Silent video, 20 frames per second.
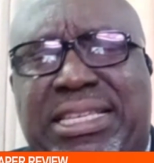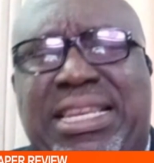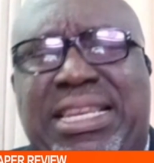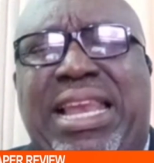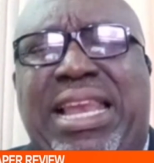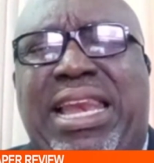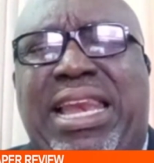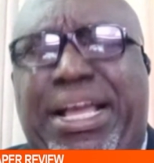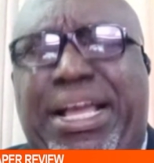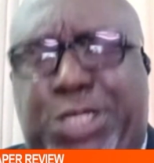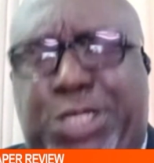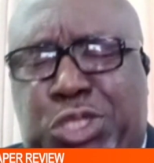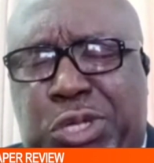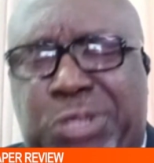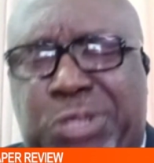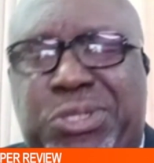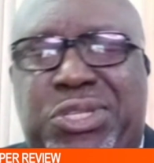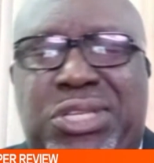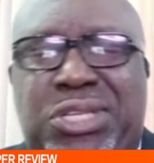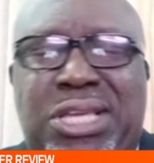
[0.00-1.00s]
in
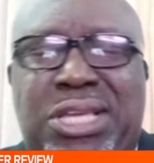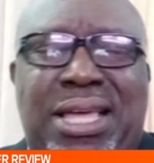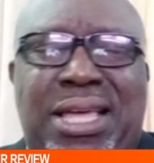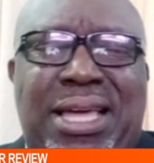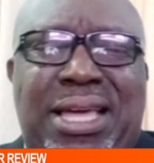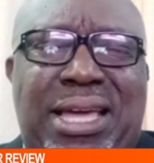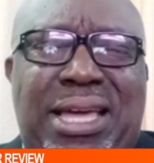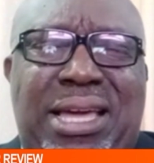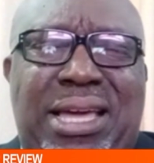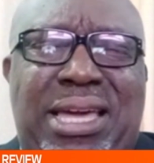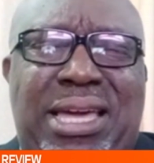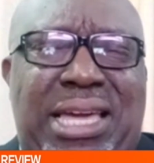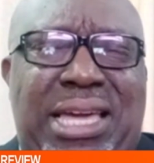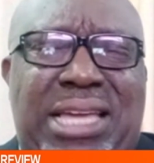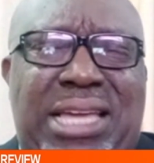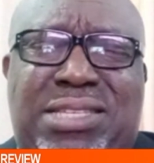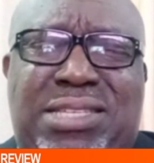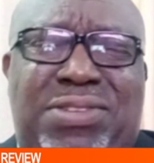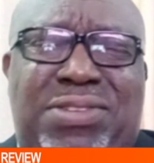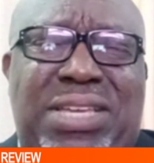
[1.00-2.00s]
elections.
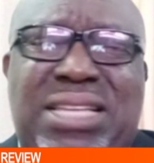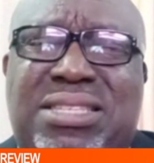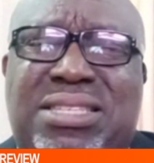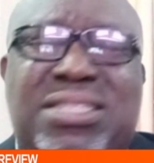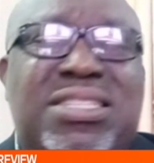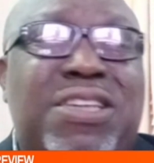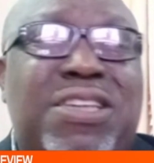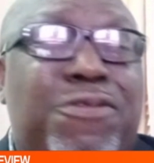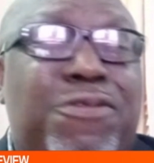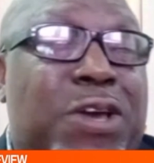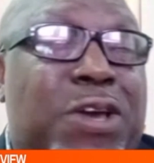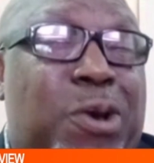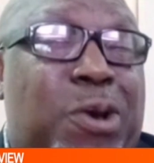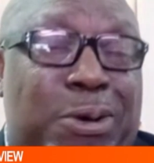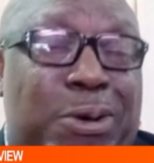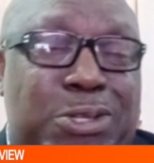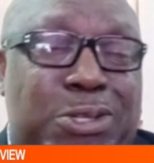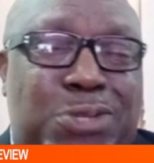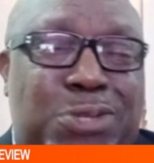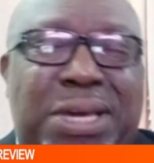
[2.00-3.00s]
It's
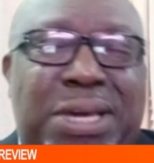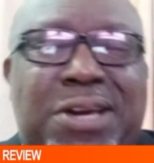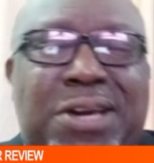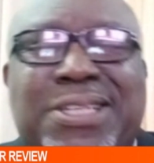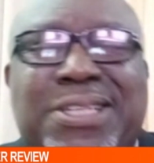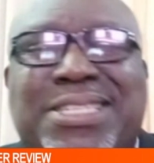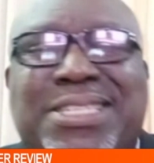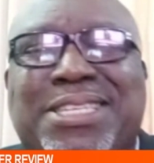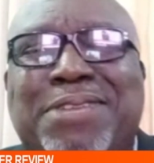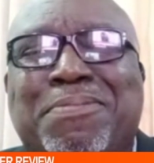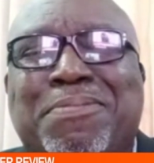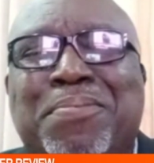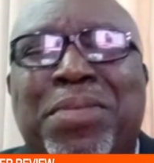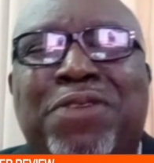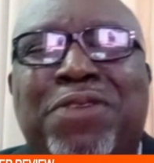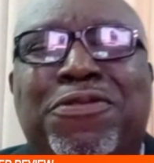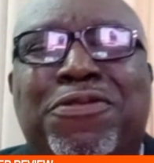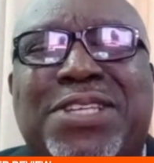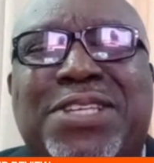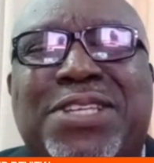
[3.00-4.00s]
difficult because go